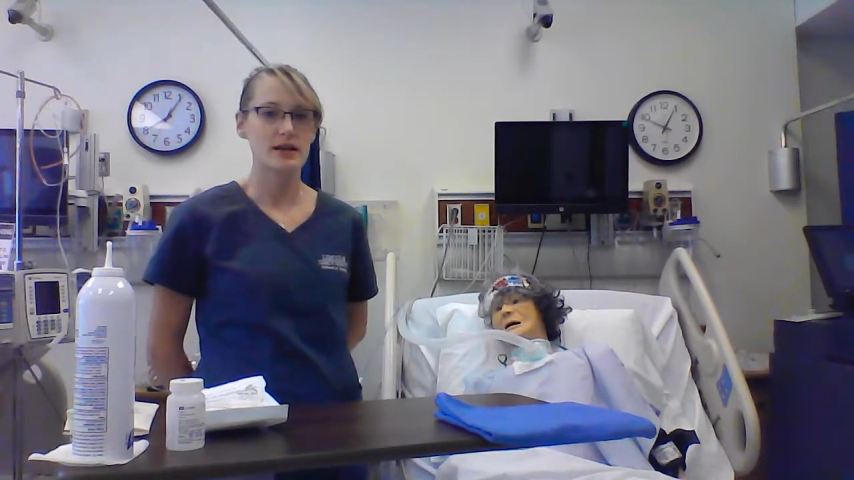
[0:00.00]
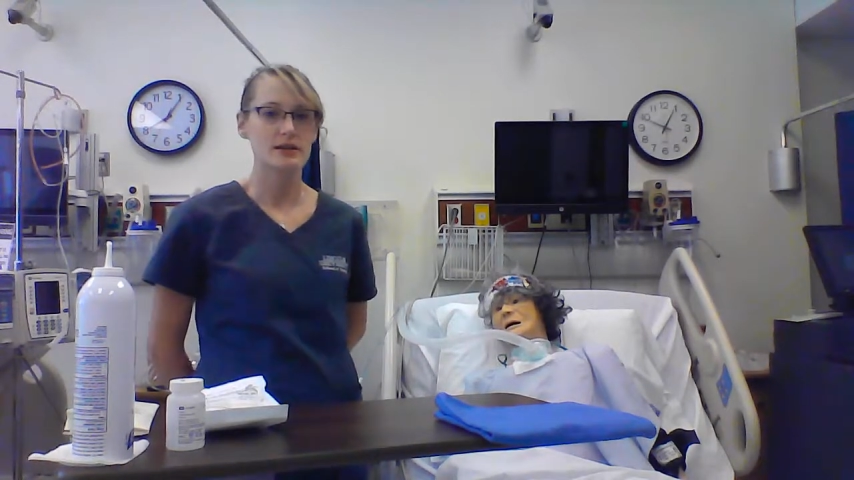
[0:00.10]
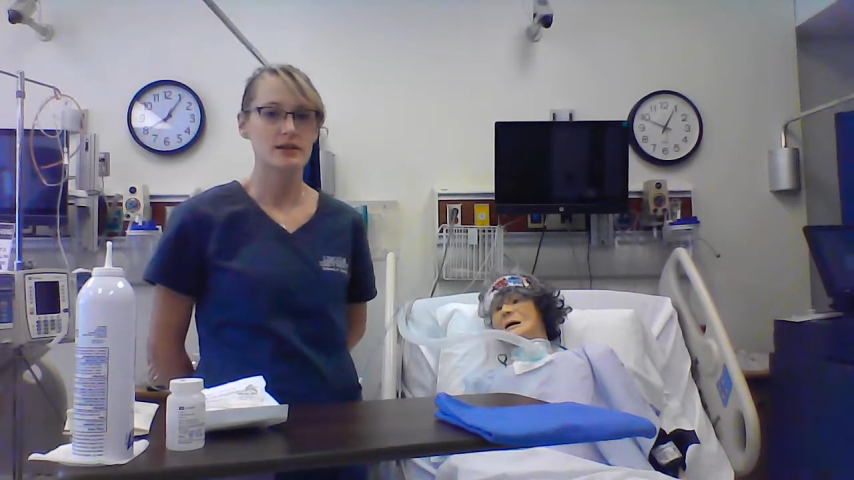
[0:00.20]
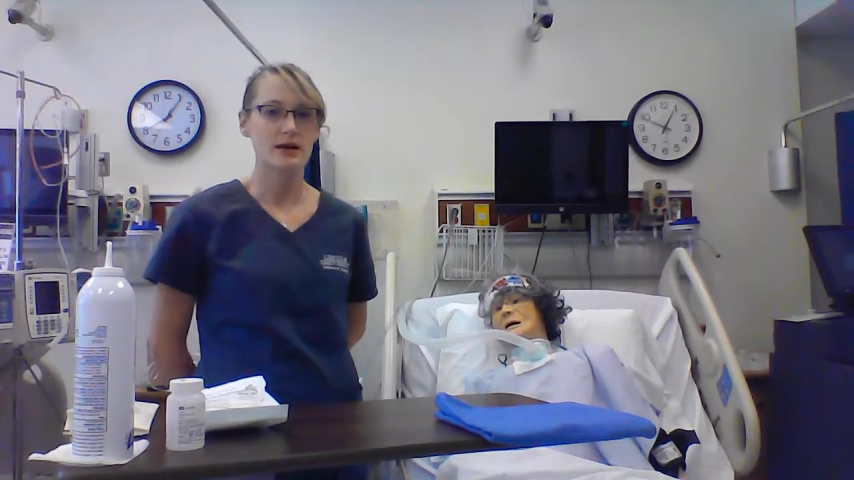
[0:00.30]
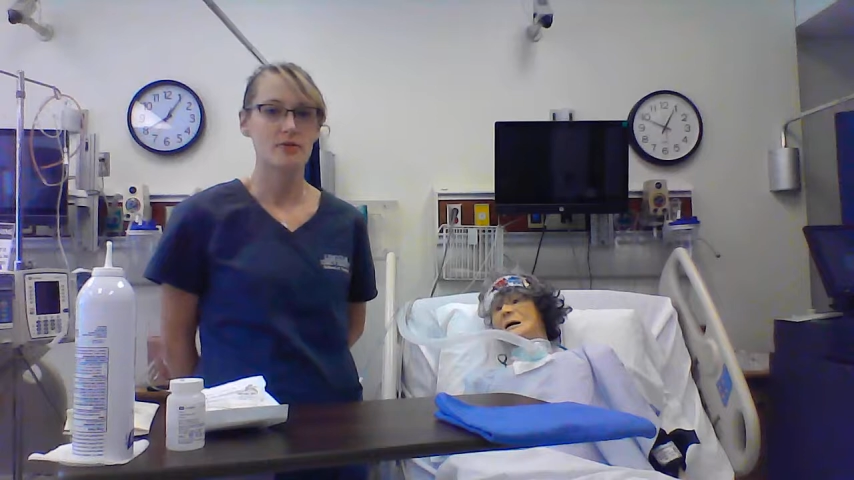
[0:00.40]
and
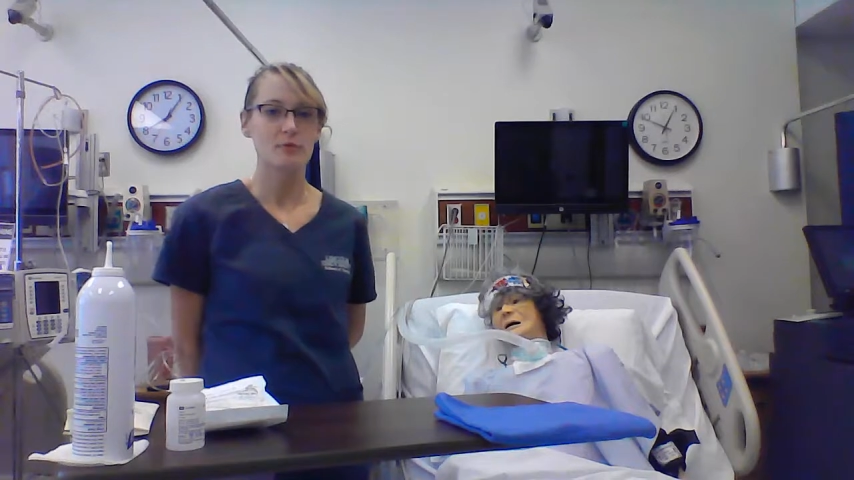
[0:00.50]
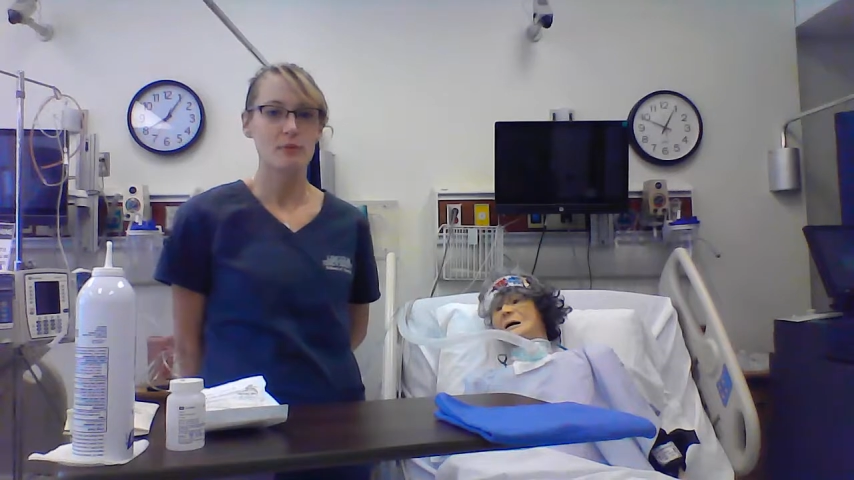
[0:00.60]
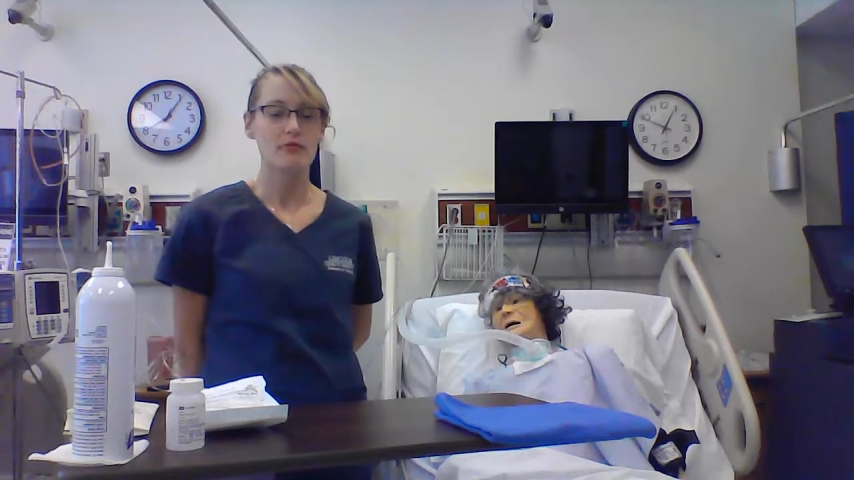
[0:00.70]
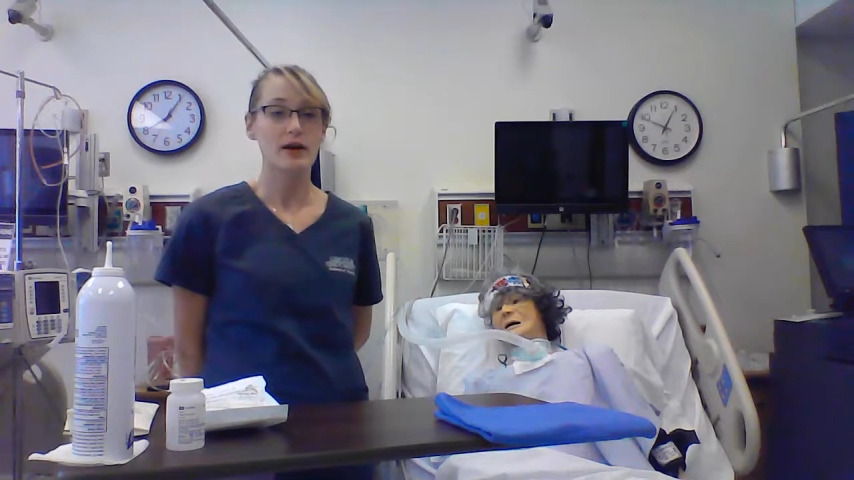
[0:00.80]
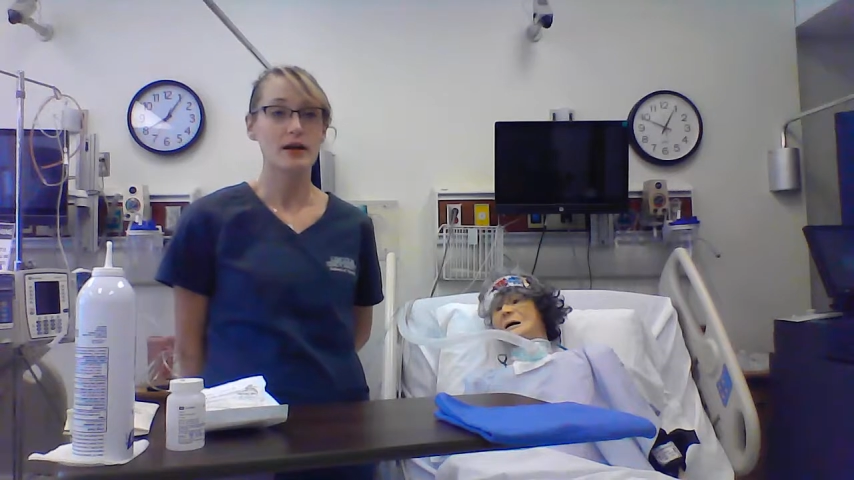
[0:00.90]
today I will be
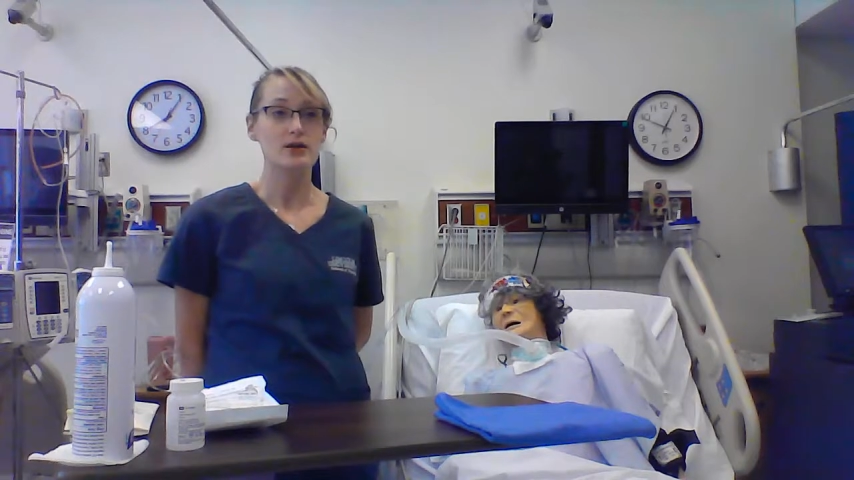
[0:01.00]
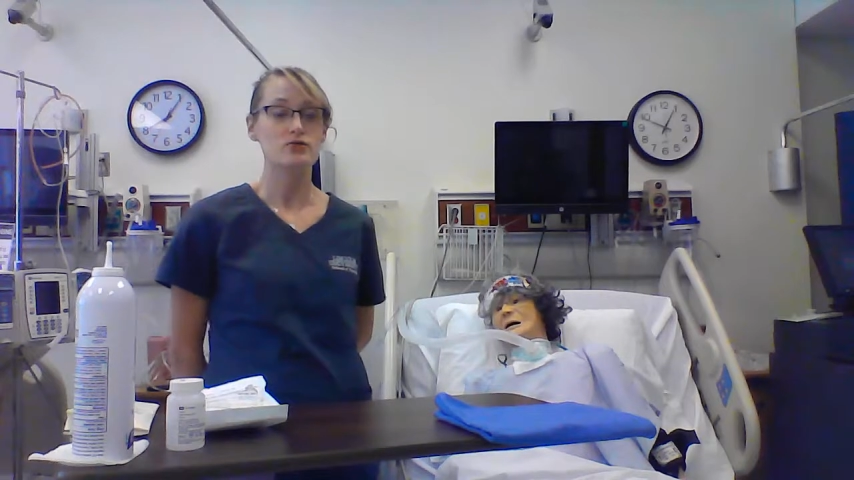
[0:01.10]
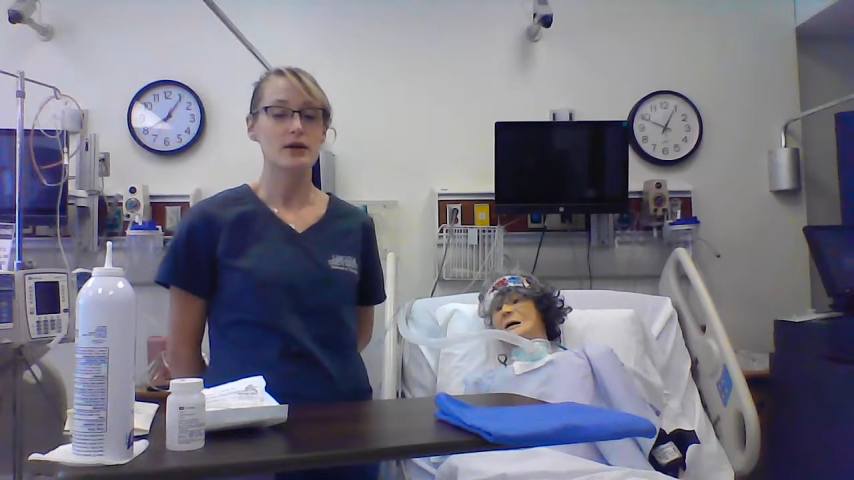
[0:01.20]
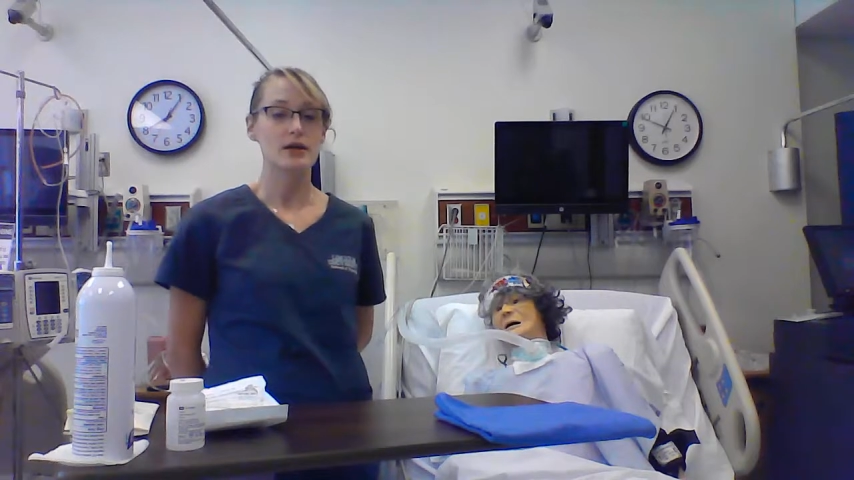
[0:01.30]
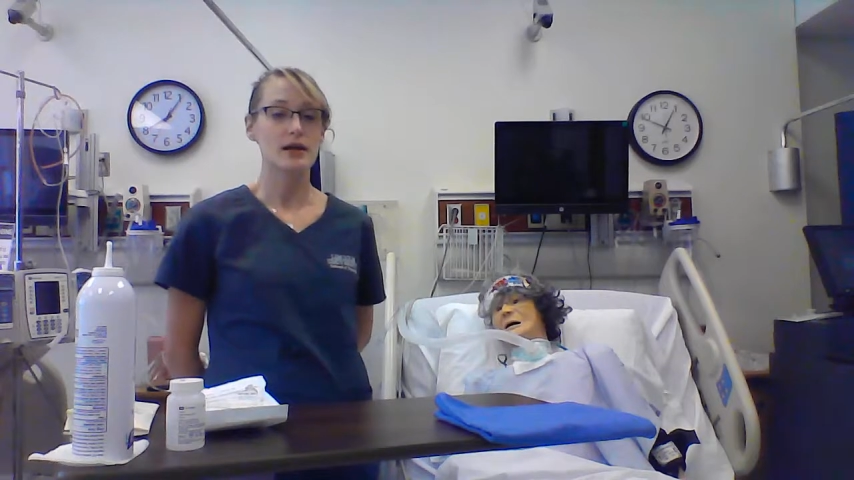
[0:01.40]
providing
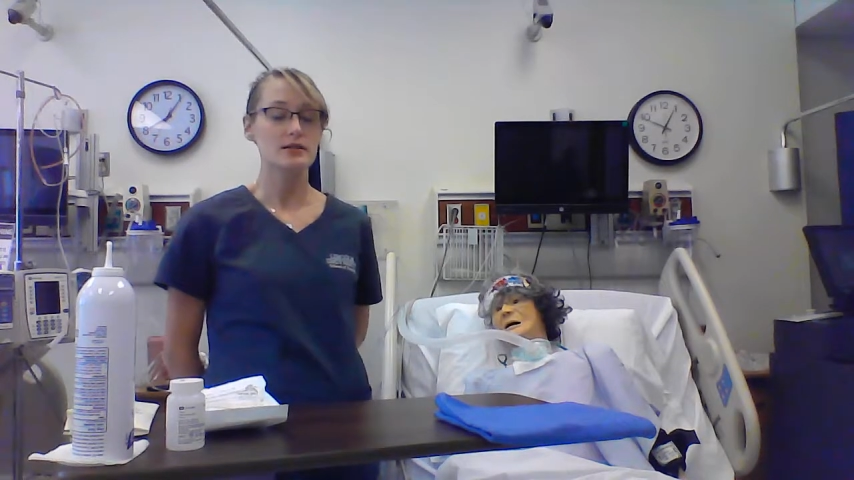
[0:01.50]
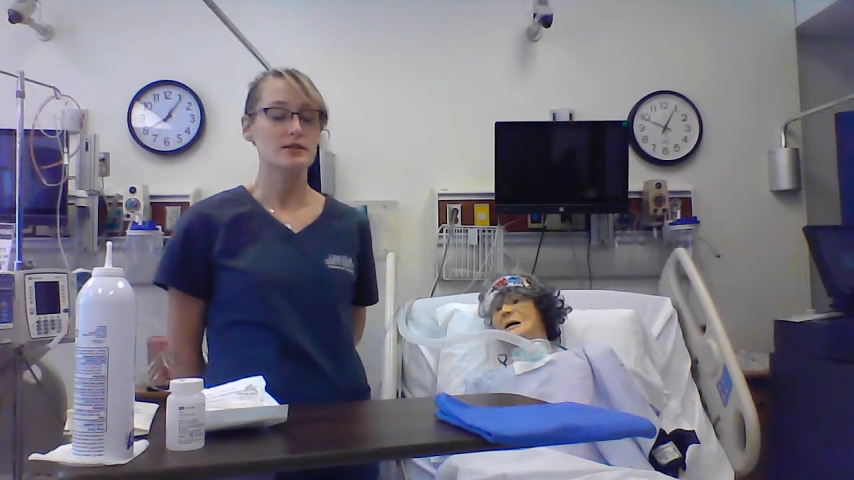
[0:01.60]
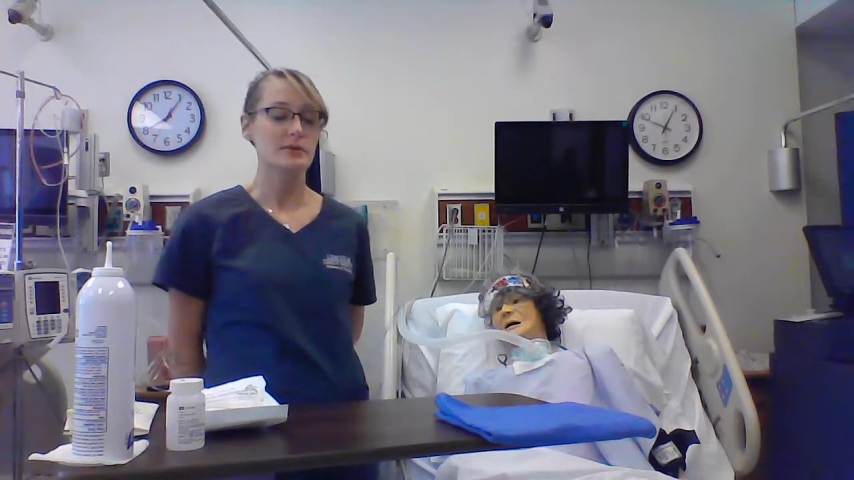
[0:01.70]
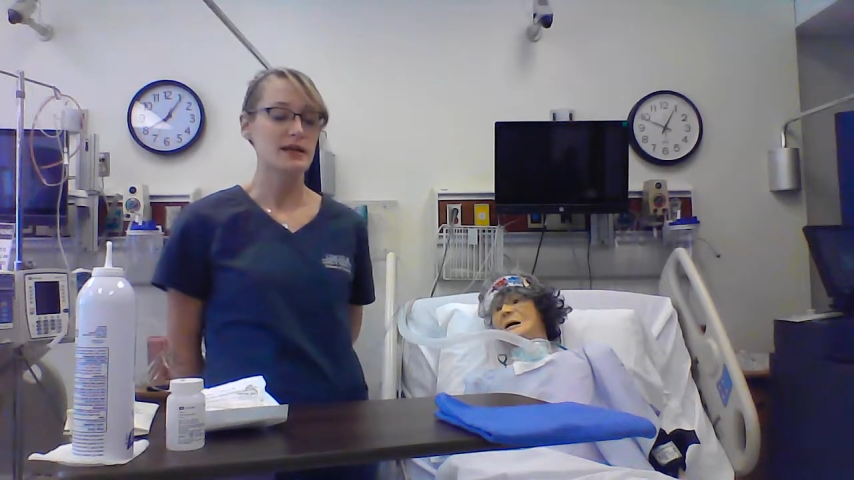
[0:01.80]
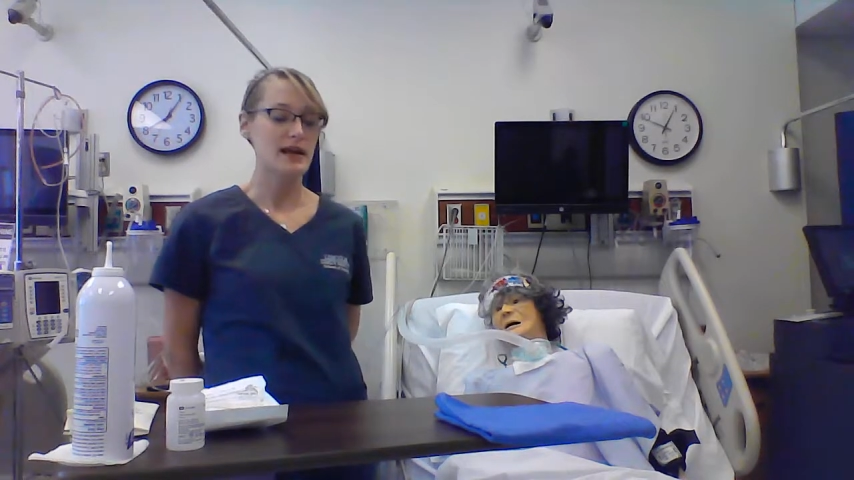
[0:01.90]
tracheostomy